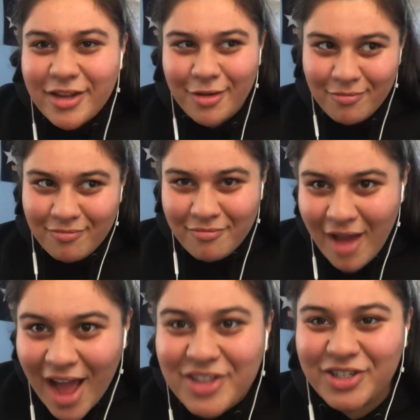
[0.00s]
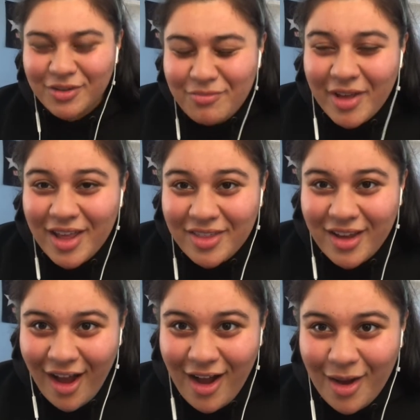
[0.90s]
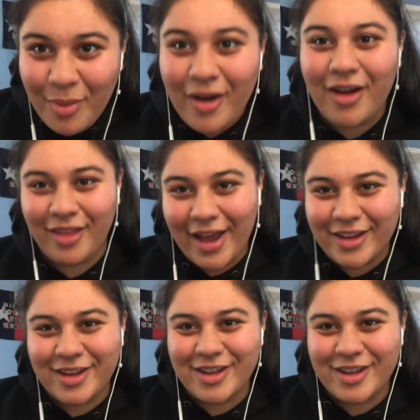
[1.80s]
Imagine being the car, like